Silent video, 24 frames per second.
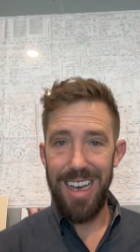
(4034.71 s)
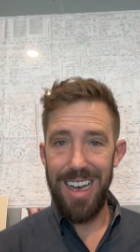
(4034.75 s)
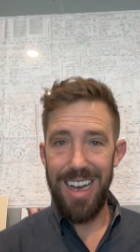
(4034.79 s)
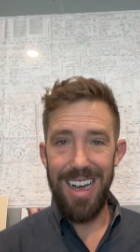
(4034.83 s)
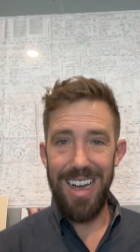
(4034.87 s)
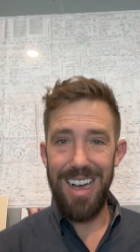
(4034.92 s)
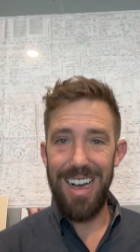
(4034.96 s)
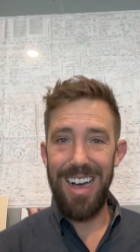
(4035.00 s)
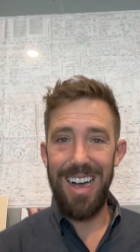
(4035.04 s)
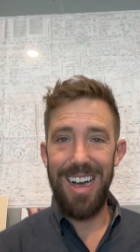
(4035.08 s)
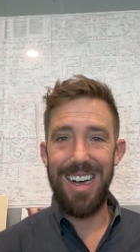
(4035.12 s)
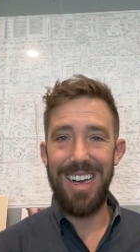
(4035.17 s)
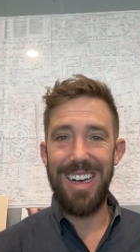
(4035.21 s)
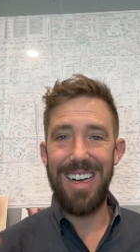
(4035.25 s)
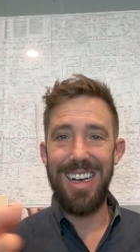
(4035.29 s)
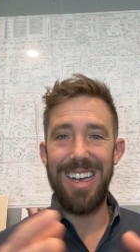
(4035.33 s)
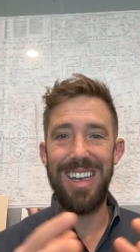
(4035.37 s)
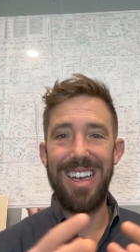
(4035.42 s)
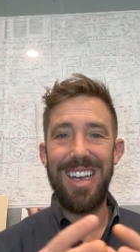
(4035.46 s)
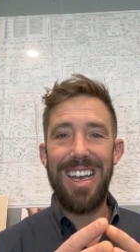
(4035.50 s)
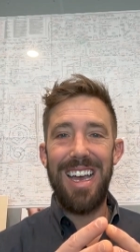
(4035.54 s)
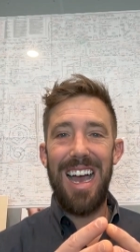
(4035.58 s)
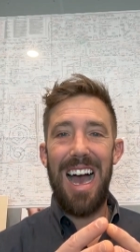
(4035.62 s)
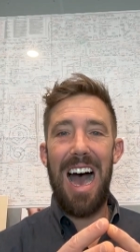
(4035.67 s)
uh,
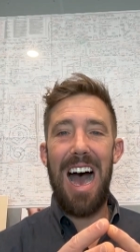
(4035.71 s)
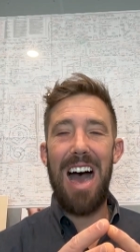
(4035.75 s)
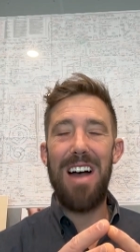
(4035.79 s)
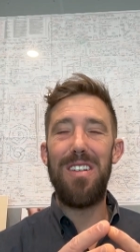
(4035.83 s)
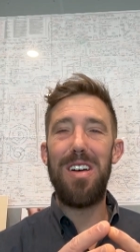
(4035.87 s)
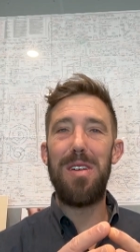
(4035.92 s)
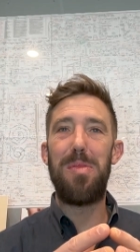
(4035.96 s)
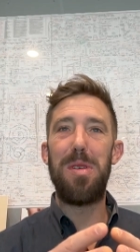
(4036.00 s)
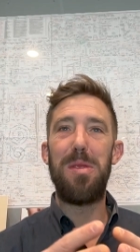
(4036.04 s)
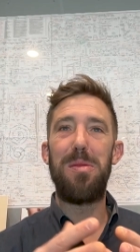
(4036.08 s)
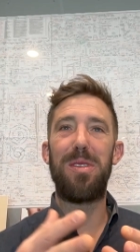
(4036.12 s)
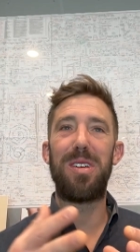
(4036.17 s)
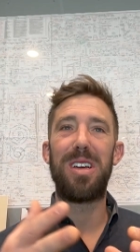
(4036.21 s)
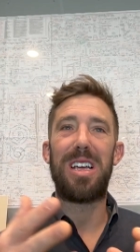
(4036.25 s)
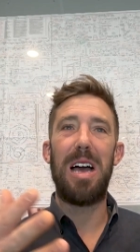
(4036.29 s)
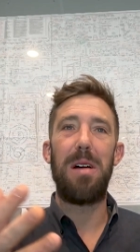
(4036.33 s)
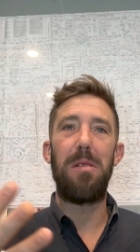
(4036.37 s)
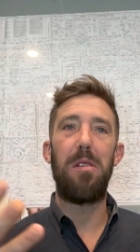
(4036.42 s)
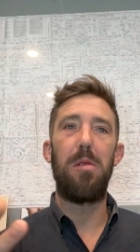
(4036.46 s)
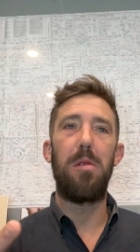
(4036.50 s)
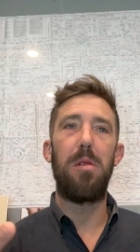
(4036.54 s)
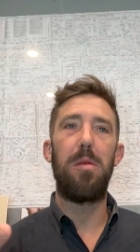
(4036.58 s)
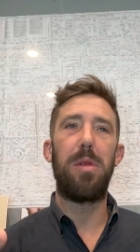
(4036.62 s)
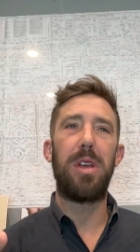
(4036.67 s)
I've had people come
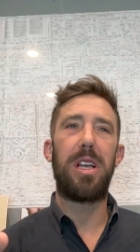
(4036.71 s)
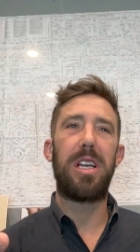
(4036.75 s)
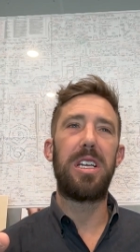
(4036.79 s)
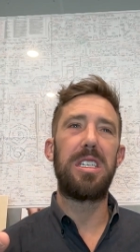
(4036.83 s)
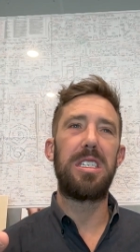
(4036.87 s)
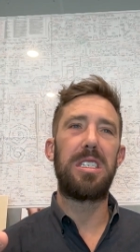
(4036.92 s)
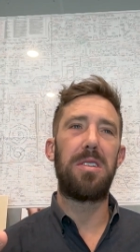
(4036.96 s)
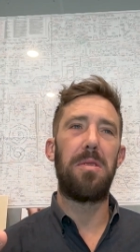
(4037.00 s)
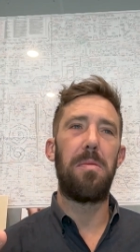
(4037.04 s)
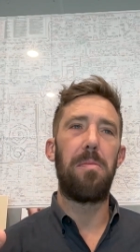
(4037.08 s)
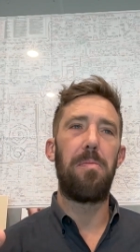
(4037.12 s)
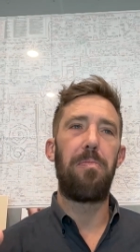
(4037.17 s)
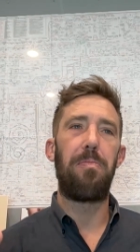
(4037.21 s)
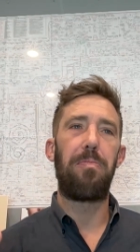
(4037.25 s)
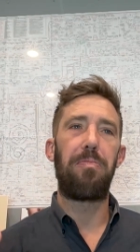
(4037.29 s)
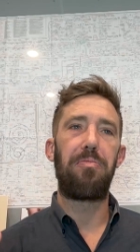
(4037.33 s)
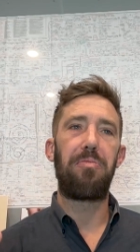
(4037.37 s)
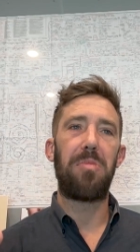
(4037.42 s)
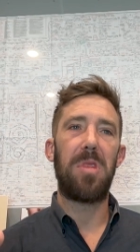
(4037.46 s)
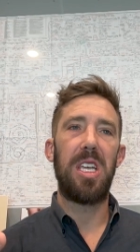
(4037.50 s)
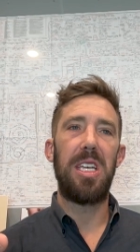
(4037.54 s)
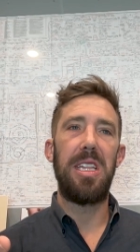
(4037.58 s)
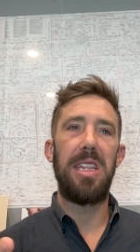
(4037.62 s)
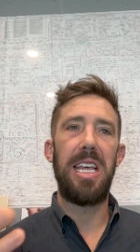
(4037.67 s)
to me because
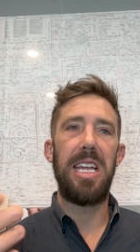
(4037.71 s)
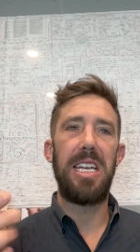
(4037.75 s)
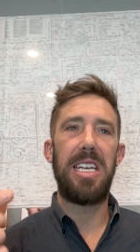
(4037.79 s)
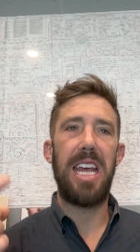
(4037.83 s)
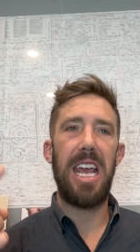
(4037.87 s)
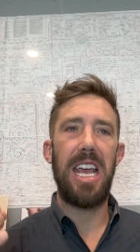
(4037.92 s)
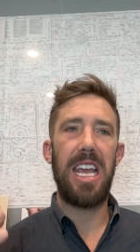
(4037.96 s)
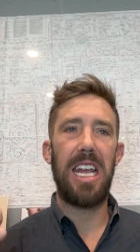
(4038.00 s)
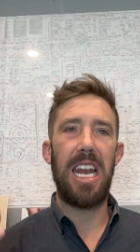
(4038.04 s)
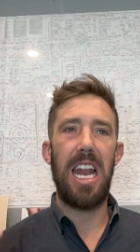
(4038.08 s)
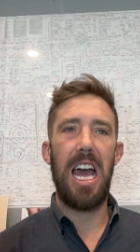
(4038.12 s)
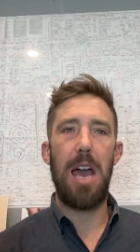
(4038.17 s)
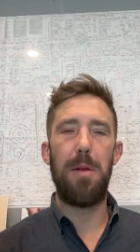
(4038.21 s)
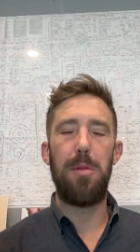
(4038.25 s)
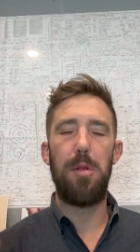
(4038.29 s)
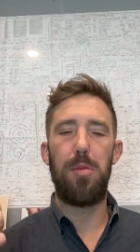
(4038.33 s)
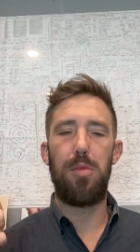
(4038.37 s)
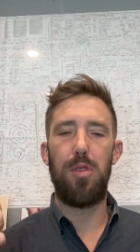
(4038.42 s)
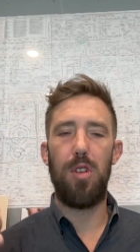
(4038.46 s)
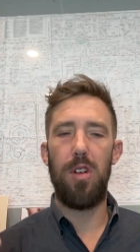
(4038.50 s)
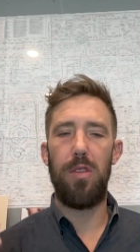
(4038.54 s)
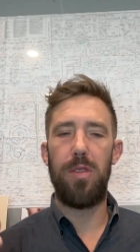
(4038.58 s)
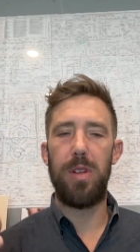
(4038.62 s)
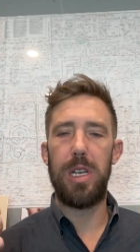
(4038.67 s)
they take an
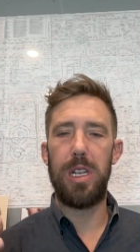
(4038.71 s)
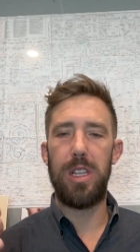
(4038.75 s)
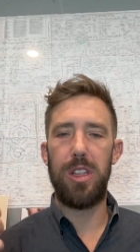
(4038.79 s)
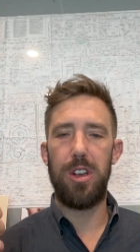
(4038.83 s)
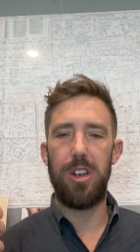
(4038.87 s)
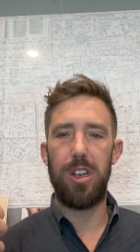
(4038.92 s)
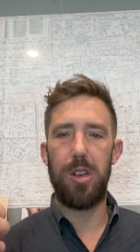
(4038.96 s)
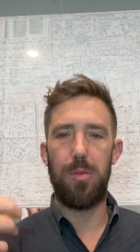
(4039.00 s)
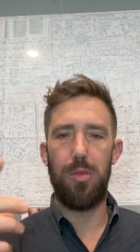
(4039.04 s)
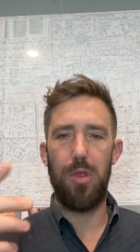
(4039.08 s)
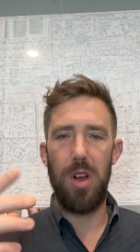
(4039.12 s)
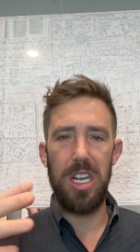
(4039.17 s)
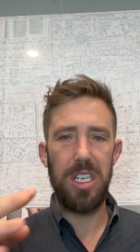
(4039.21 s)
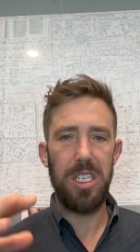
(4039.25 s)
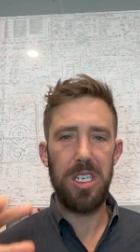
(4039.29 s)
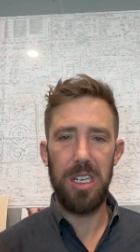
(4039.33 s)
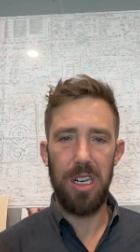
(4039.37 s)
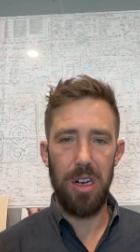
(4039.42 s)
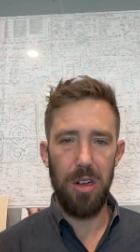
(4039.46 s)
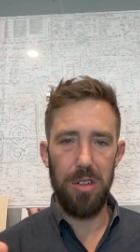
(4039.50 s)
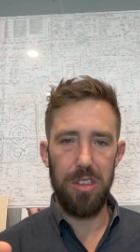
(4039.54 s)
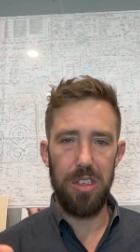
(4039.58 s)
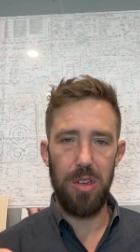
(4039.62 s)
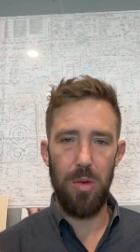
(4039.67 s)
ibuprofen and their depression
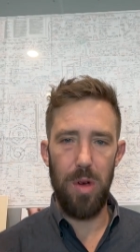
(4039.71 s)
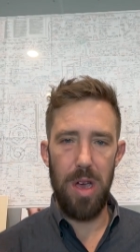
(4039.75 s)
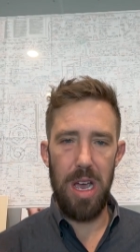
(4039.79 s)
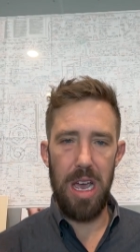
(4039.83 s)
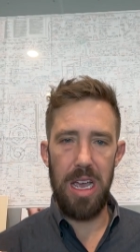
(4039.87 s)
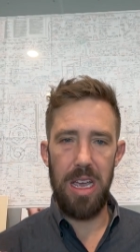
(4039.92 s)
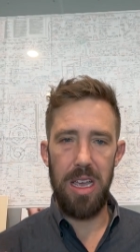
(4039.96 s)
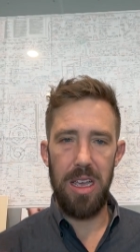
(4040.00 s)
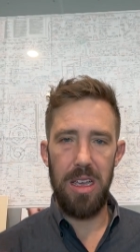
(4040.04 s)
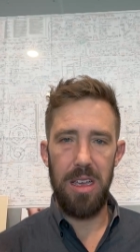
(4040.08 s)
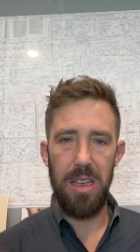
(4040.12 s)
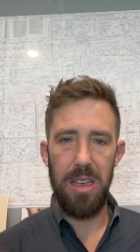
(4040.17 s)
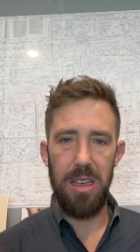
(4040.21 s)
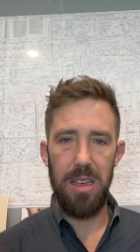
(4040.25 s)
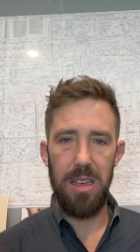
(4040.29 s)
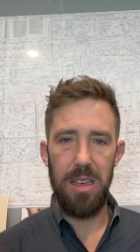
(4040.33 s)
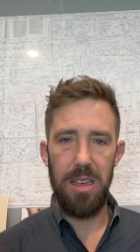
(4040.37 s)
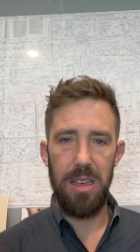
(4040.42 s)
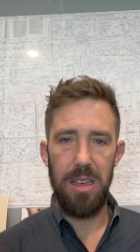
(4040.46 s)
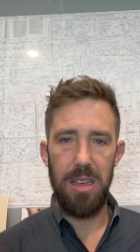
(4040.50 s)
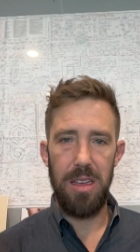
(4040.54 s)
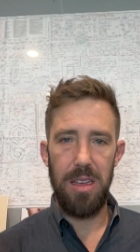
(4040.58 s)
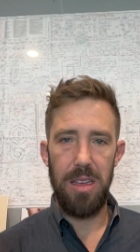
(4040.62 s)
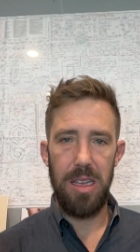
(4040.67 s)
goes away,
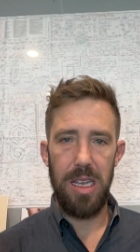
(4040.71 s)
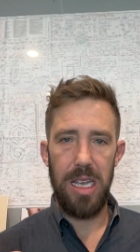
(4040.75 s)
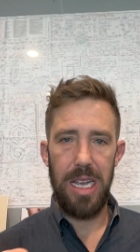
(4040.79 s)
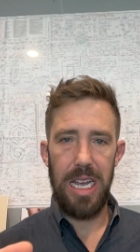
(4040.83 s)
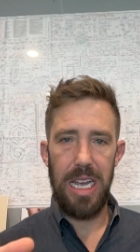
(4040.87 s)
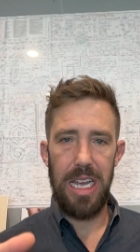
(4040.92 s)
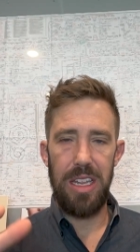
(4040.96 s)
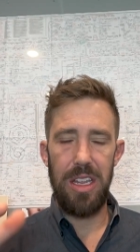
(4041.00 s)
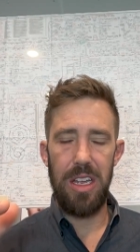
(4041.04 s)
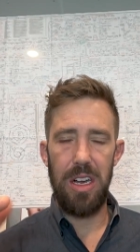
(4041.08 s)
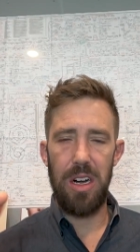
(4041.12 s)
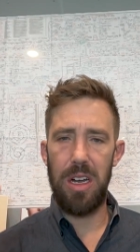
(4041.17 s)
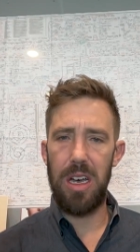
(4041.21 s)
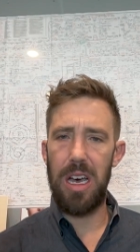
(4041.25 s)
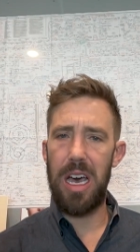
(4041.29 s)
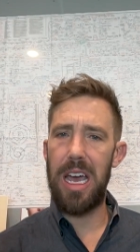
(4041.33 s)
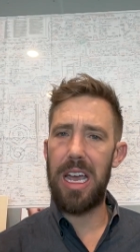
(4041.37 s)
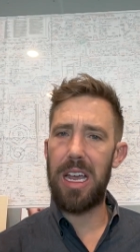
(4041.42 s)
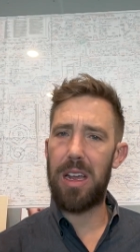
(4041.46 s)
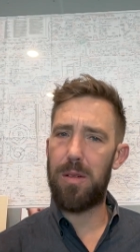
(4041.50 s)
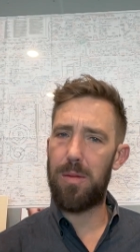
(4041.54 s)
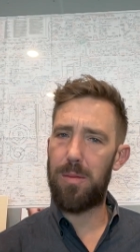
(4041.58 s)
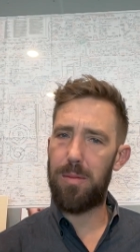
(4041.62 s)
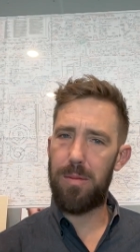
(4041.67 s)
and they're
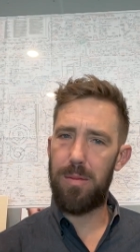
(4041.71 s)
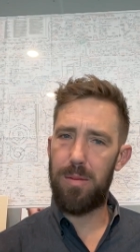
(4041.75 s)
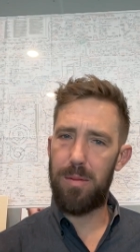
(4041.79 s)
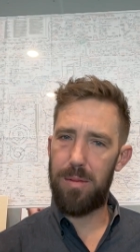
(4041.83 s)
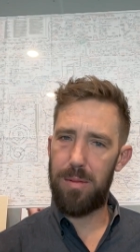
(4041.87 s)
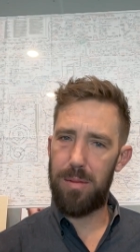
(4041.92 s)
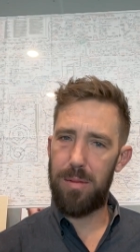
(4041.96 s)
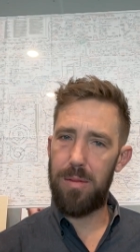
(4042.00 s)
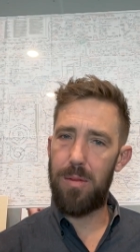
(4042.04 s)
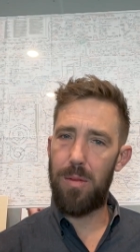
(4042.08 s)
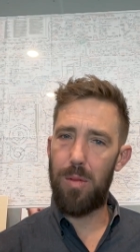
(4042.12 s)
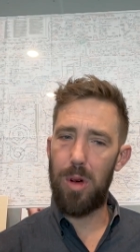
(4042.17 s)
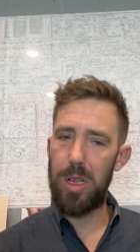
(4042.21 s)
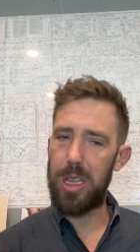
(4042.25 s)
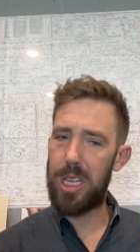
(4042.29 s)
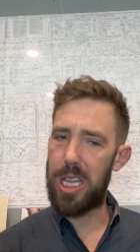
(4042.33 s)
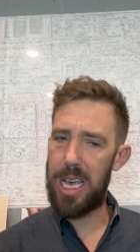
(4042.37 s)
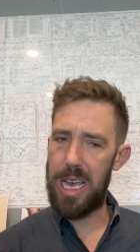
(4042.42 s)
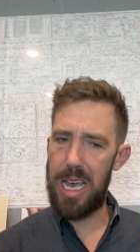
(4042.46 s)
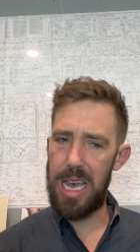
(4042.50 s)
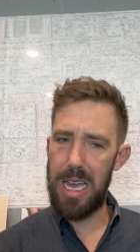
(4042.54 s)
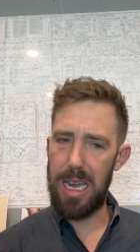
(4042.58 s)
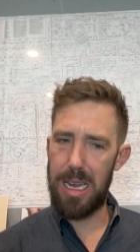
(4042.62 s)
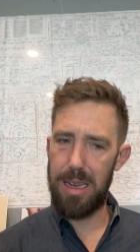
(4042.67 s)
like, "What the
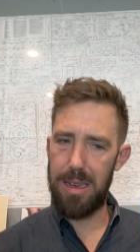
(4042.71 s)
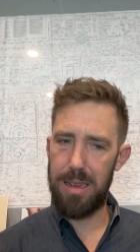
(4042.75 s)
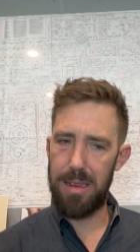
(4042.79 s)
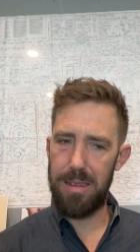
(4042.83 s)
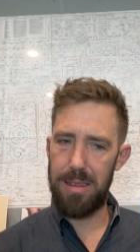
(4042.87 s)
heck?